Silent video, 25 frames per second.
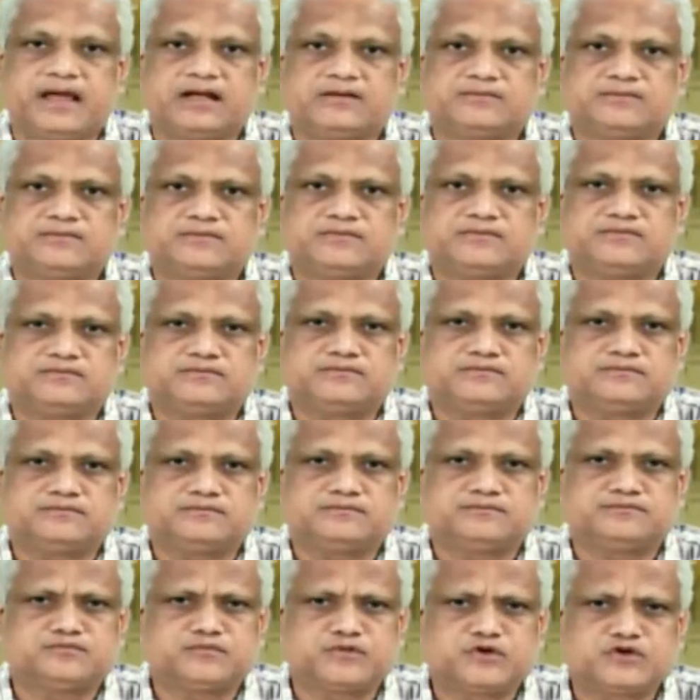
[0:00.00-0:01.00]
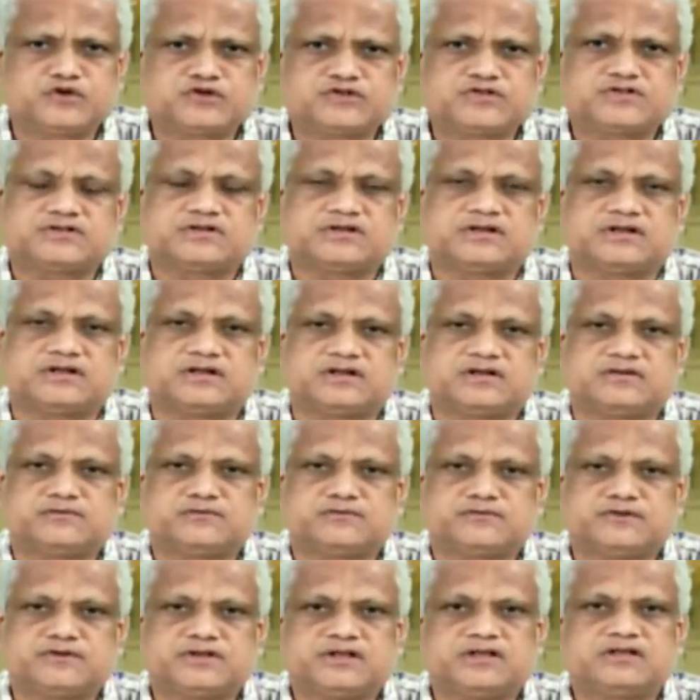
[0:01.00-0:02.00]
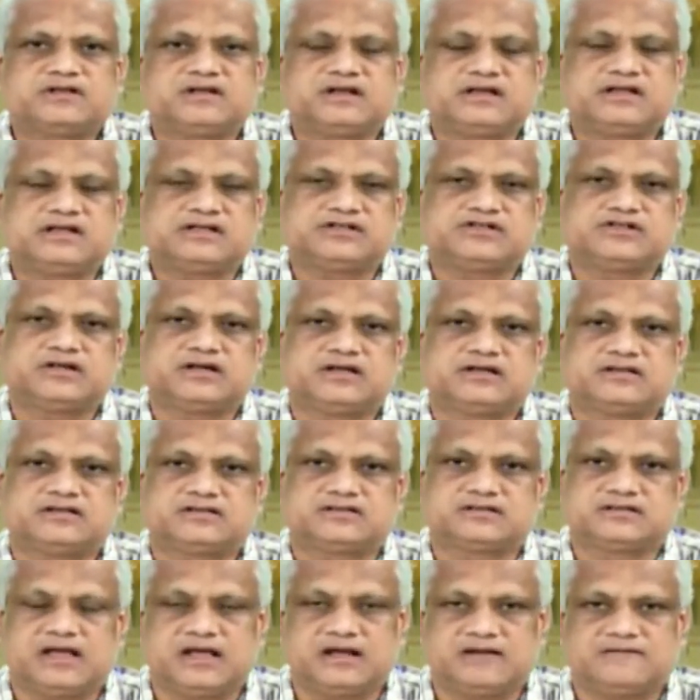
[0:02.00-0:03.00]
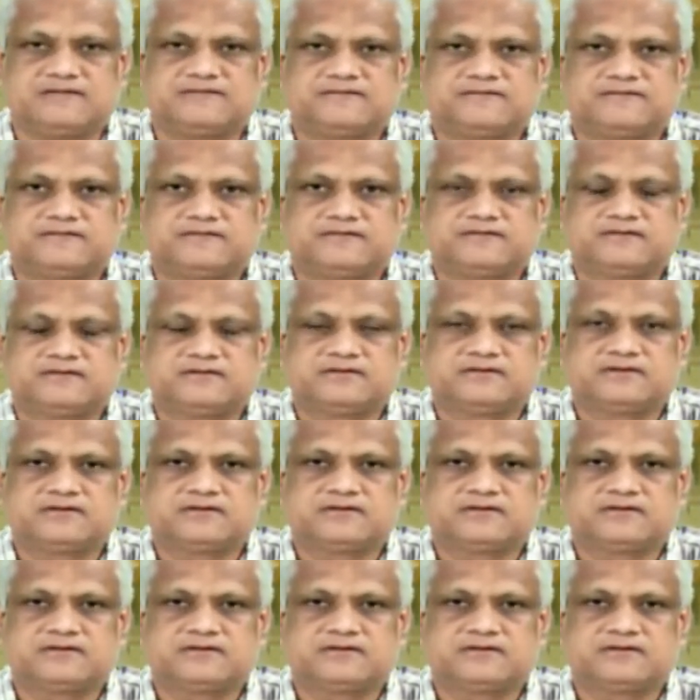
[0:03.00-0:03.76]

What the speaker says: and mostly within Asia itself,